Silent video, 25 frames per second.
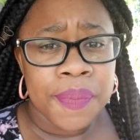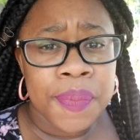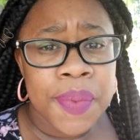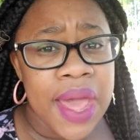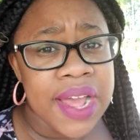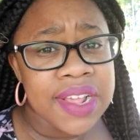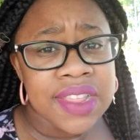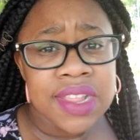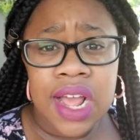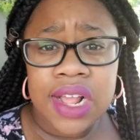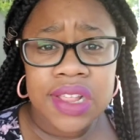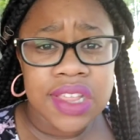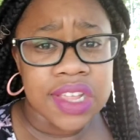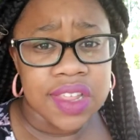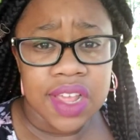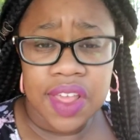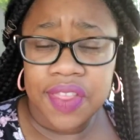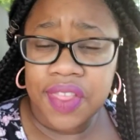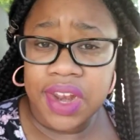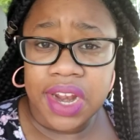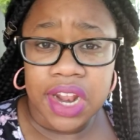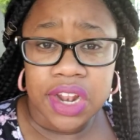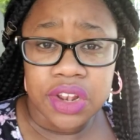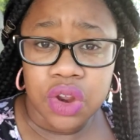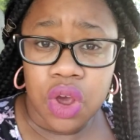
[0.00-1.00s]
that's not to say
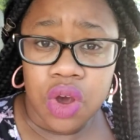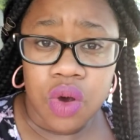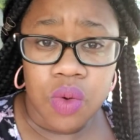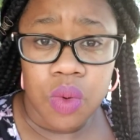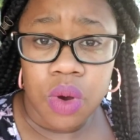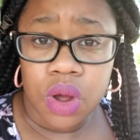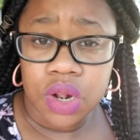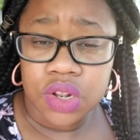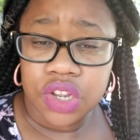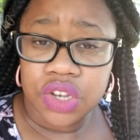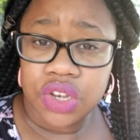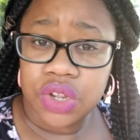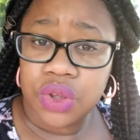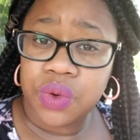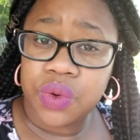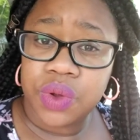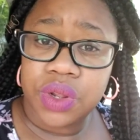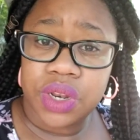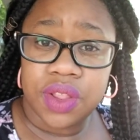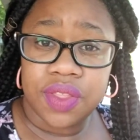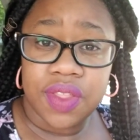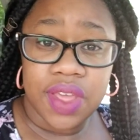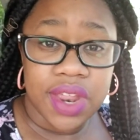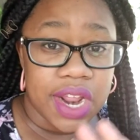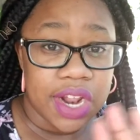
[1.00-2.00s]
that I don't want to do it
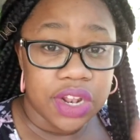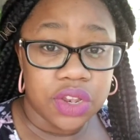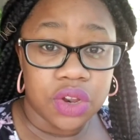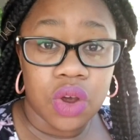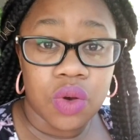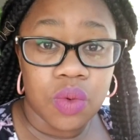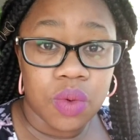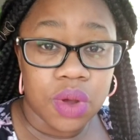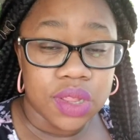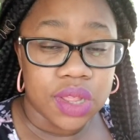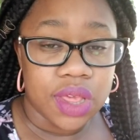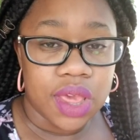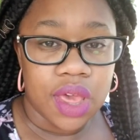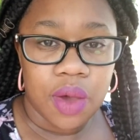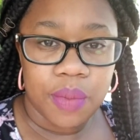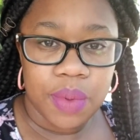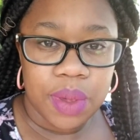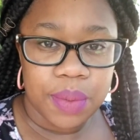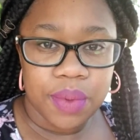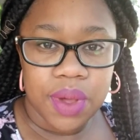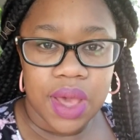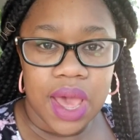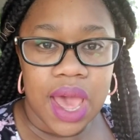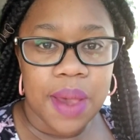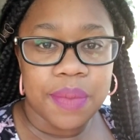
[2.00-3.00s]
and that I don't want to help
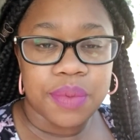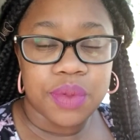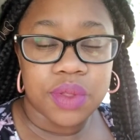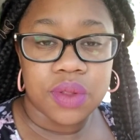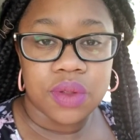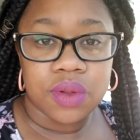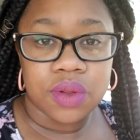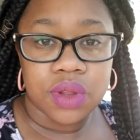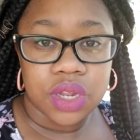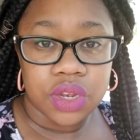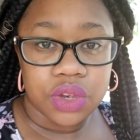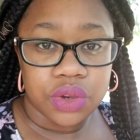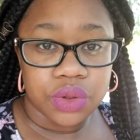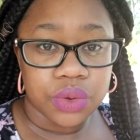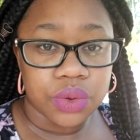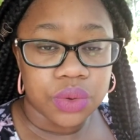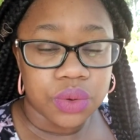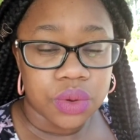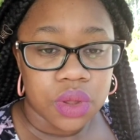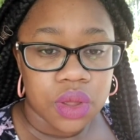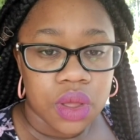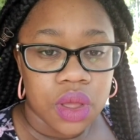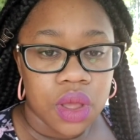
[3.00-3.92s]
people. I absolutely do.